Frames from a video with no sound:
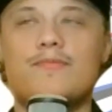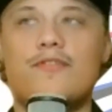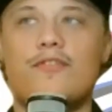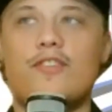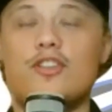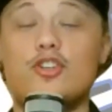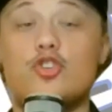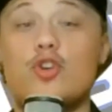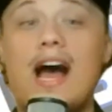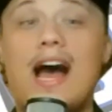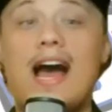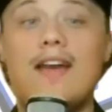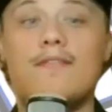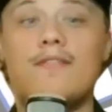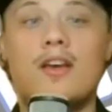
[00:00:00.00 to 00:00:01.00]
for the
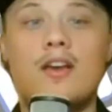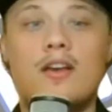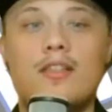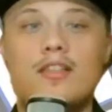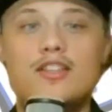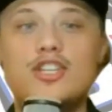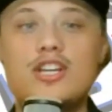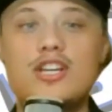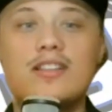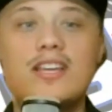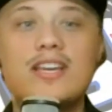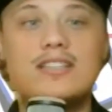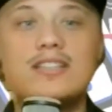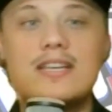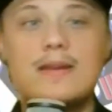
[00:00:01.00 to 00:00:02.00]
Drive, the G
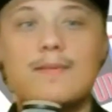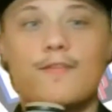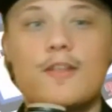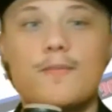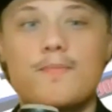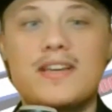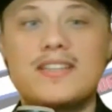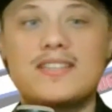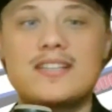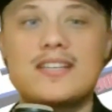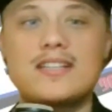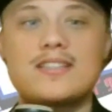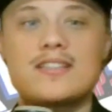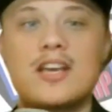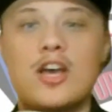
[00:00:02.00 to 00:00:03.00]
League team for the
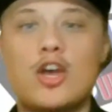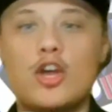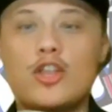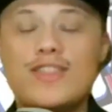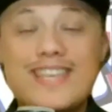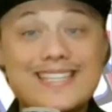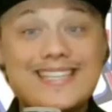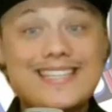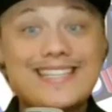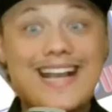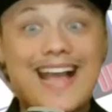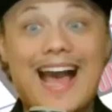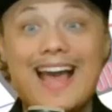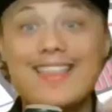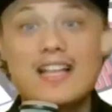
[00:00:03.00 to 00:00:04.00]
Pistons. This is a
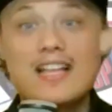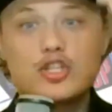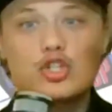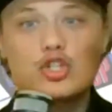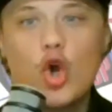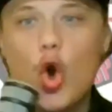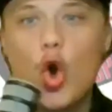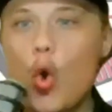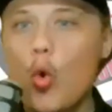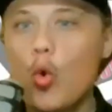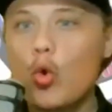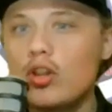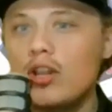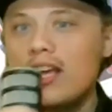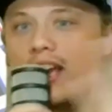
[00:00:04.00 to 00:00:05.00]
guy that's
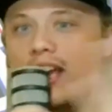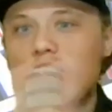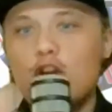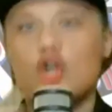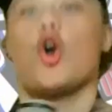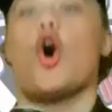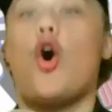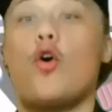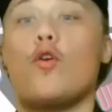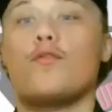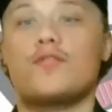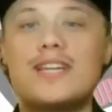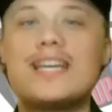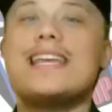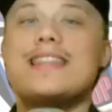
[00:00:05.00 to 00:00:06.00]
totally
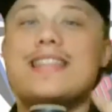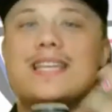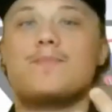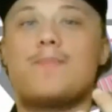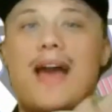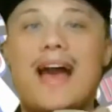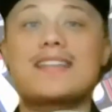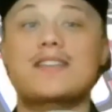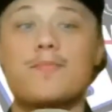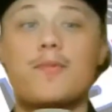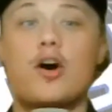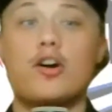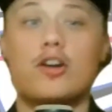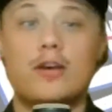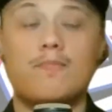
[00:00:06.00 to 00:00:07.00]
engulfed in this
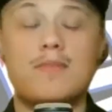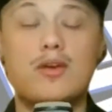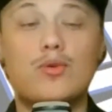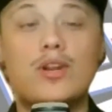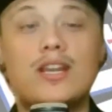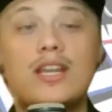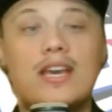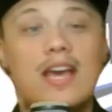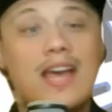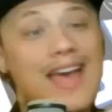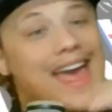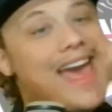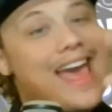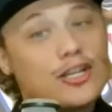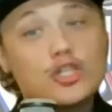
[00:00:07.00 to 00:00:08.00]
basketball community
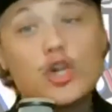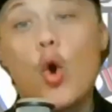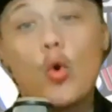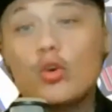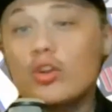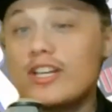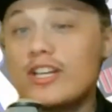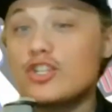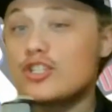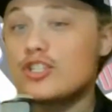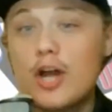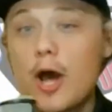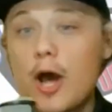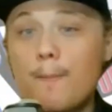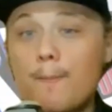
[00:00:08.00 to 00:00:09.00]
and totally just
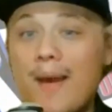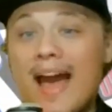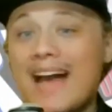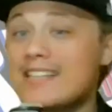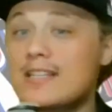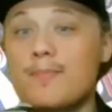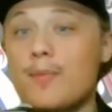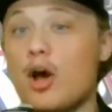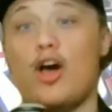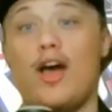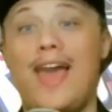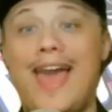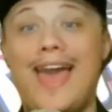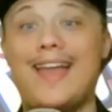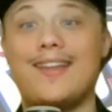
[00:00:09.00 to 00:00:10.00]
a basketball
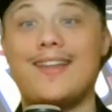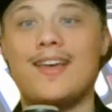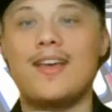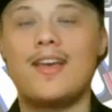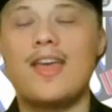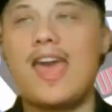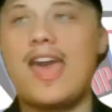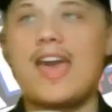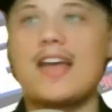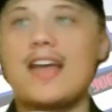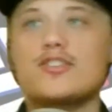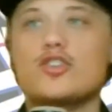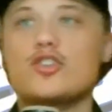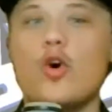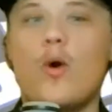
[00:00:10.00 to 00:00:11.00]
head. And
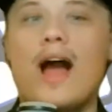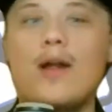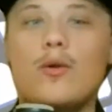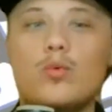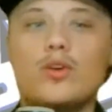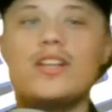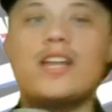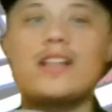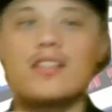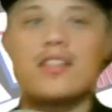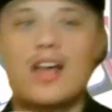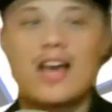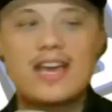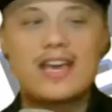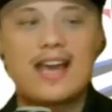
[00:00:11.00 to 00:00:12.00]
so I really
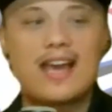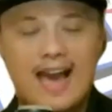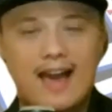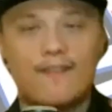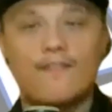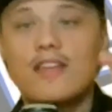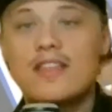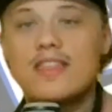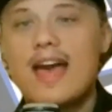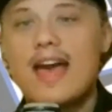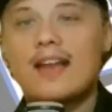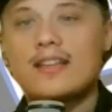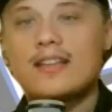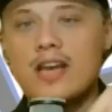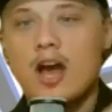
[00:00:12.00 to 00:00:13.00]
like having
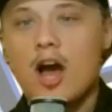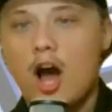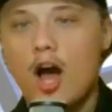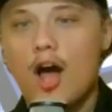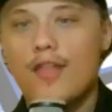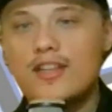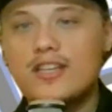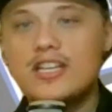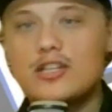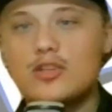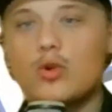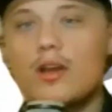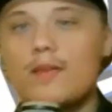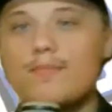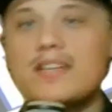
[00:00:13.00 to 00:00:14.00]
that on the
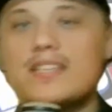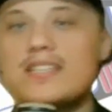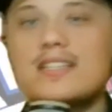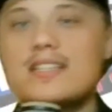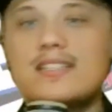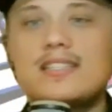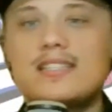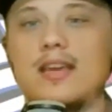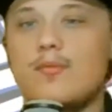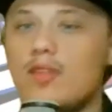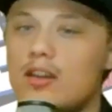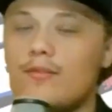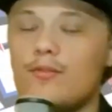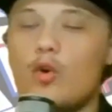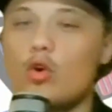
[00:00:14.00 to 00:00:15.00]
Detroit Pistons team. And then,
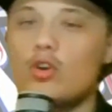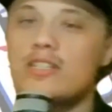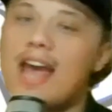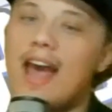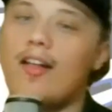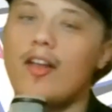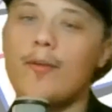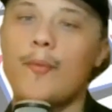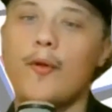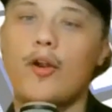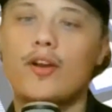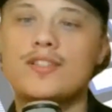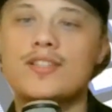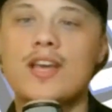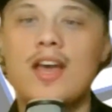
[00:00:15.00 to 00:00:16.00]
of course, Alec
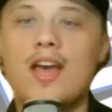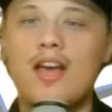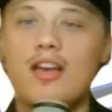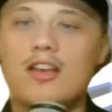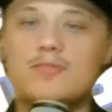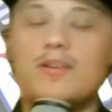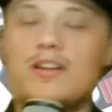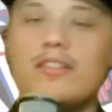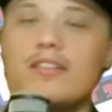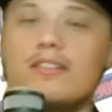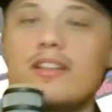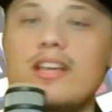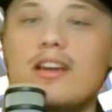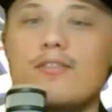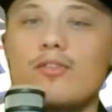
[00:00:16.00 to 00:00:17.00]
Burks has been in the
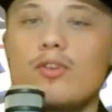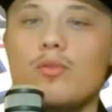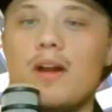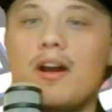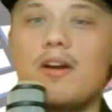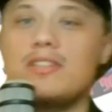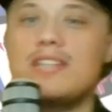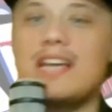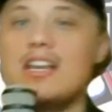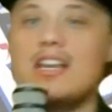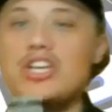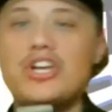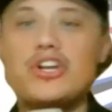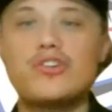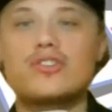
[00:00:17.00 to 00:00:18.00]
league for around 10
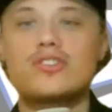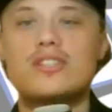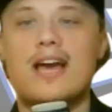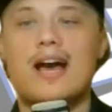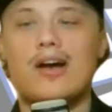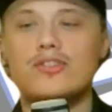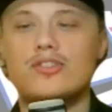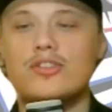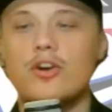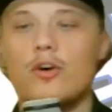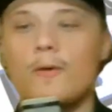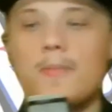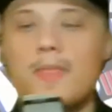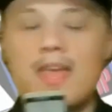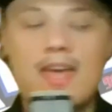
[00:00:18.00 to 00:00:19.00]
years now. So
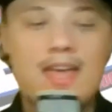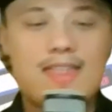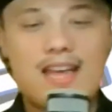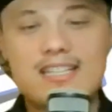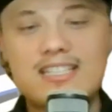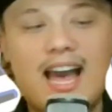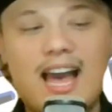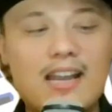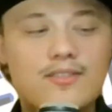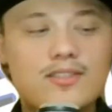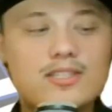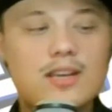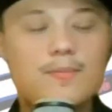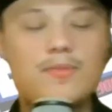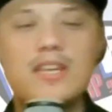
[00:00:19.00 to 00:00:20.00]
that's kind of
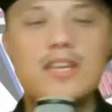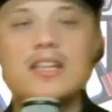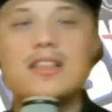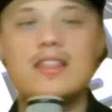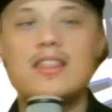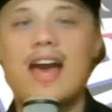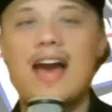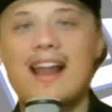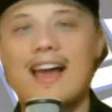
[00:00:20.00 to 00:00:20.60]
something that